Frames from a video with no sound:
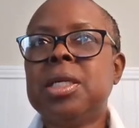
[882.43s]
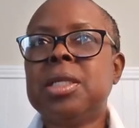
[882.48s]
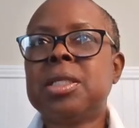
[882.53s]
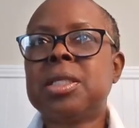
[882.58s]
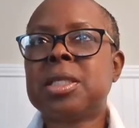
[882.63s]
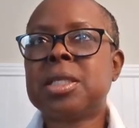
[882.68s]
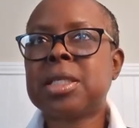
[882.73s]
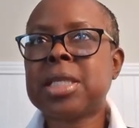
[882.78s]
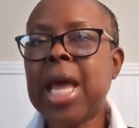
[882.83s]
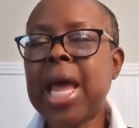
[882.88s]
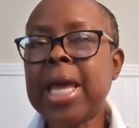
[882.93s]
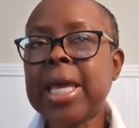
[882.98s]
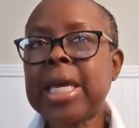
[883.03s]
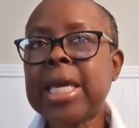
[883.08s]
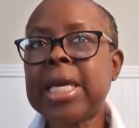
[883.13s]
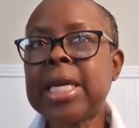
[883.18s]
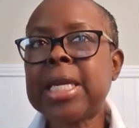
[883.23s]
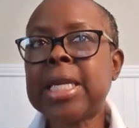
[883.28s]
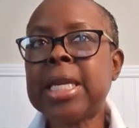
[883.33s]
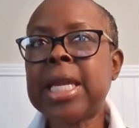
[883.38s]

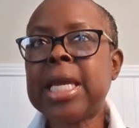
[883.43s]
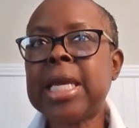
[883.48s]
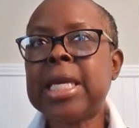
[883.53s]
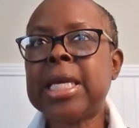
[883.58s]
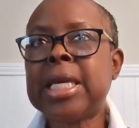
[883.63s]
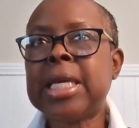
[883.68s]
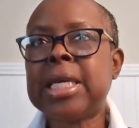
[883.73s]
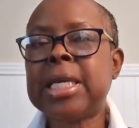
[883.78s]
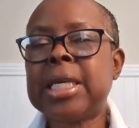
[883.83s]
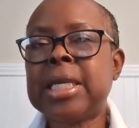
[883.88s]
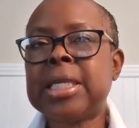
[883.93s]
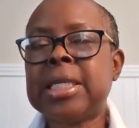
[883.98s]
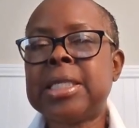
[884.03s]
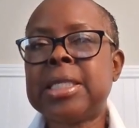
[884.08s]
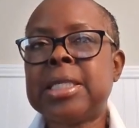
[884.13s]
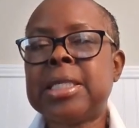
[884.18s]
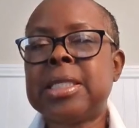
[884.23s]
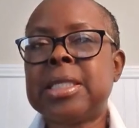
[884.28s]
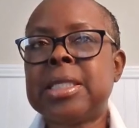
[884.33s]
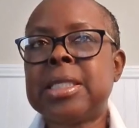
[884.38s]
Second
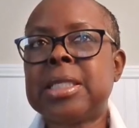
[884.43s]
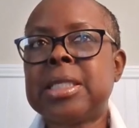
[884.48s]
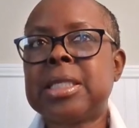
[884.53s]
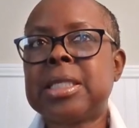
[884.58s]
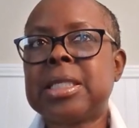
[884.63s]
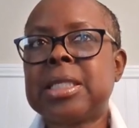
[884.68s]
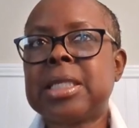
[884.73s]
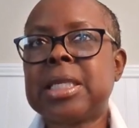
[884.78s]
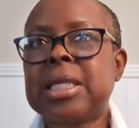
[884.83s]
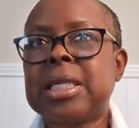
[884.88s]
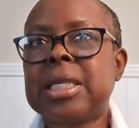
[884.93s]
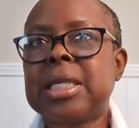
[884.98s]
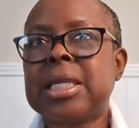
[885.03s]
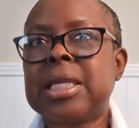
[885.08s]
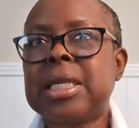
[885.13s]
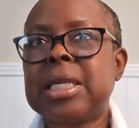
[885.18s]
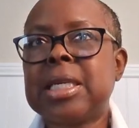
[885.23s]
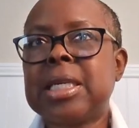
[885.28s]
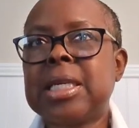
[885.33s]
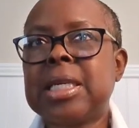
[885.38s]
is
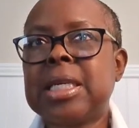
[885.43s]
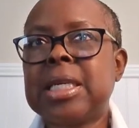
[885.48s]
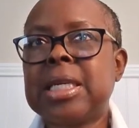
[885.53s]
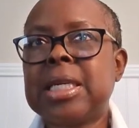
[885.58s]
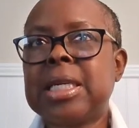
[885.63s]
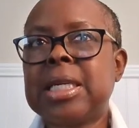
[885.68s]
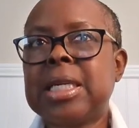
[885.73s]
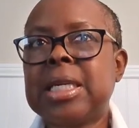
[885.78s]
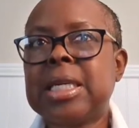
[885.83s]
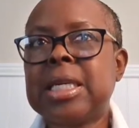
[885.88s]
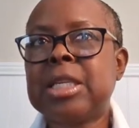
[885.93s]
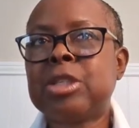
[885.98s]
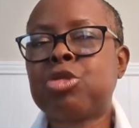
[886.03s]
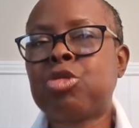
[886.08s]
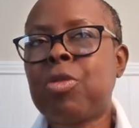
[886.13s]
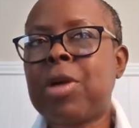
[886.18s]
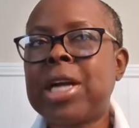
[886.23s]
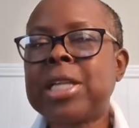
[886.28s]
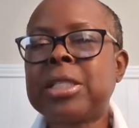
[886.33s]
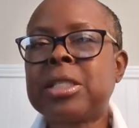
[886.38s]

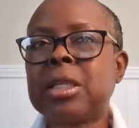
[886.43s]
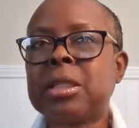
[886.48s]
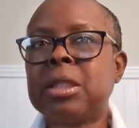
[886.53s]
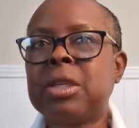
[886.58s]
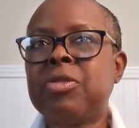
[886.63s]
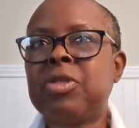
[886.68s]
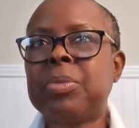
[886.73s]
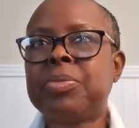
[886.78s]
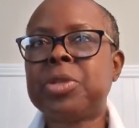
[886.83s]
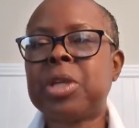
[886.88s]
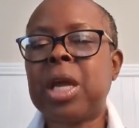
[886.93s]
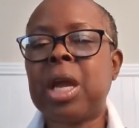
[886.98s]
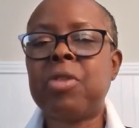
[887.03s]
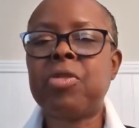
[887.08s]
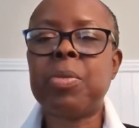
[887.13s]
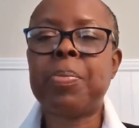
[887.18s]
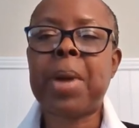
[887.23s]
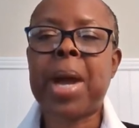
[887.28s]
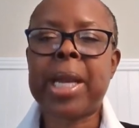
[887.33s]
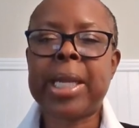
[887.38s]
trying to live up to
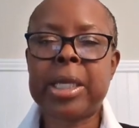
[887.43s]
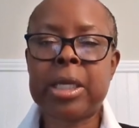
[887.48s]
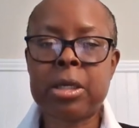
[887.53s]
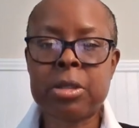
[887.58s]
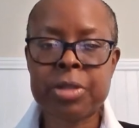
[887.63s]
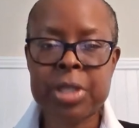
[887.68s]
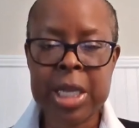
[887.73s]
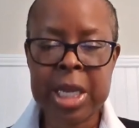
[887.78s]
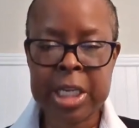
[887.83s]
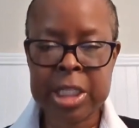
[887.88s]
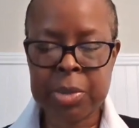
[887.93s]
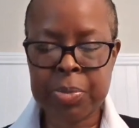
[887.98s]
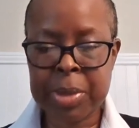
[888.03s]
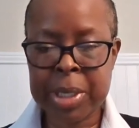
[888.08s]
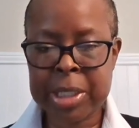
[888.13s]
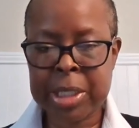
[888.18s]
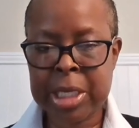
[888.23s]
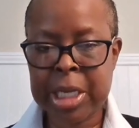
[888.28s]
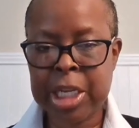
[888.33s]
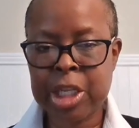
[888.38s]
everybody else's
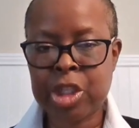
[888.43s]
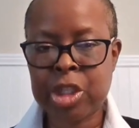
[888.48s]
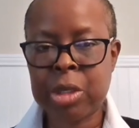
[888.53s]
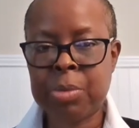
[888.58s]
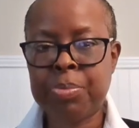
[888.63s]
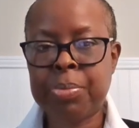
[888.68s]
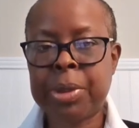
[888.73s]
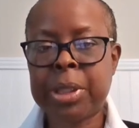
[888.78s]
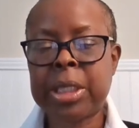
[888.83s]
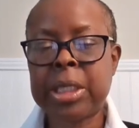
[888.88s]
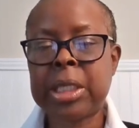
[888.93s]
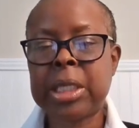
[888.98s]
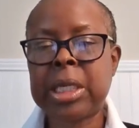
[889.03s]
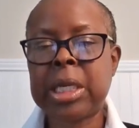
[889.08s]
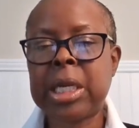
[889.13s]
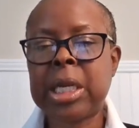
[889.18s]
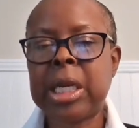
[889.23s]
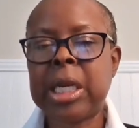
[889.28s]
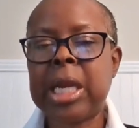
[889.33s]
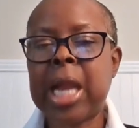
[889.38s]
expectation, but
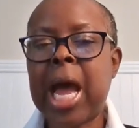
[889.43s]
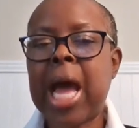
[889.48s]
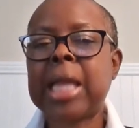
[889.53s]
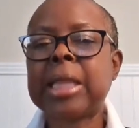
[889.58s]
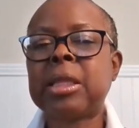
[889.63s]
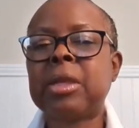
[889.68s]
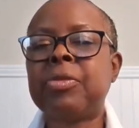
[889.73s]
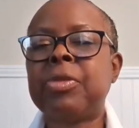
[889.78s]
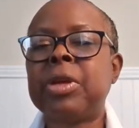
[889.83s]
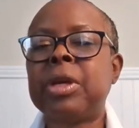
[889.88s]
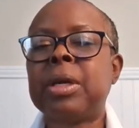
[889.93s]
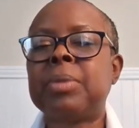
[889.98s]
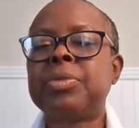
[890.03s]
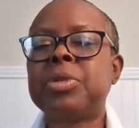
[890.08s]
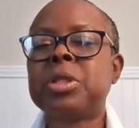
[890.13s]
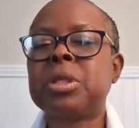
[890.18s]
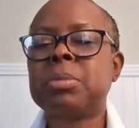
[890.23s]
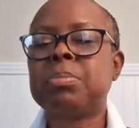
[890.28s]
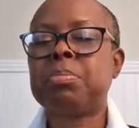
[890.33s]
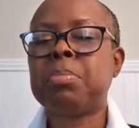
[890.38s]
not living up
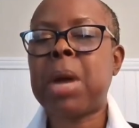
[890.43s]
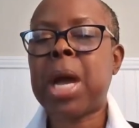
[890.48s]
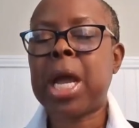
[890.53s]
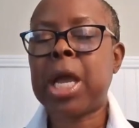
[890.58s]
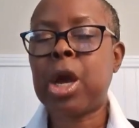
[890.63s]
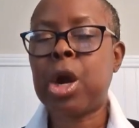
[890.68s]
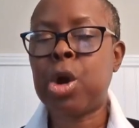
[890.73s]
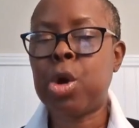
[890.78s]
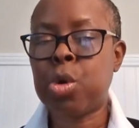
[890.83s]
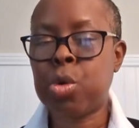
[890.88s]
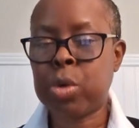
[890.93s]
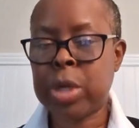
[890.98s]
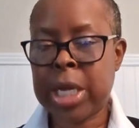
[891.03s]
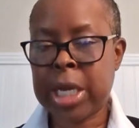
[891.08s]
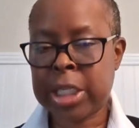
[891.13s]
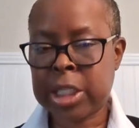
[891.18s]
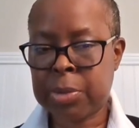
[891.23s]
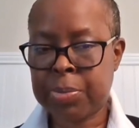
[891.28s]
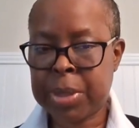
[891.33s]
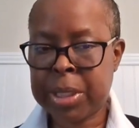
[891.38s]
to my own
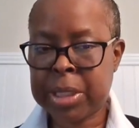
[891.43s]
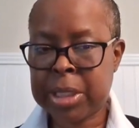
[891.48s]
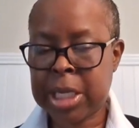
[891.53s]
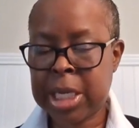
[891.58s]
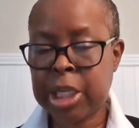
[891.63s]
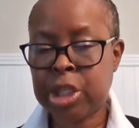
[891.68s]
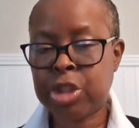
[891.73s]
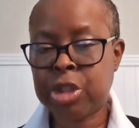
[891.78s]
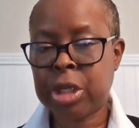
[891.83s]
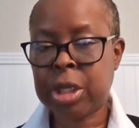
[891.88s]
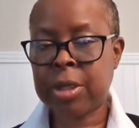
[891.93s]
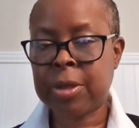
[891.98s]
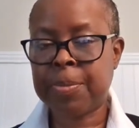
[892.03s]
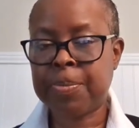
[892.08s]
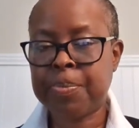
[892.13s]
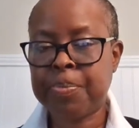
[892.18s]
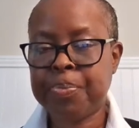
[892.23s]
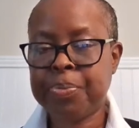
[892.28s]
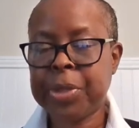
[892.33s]
expectation.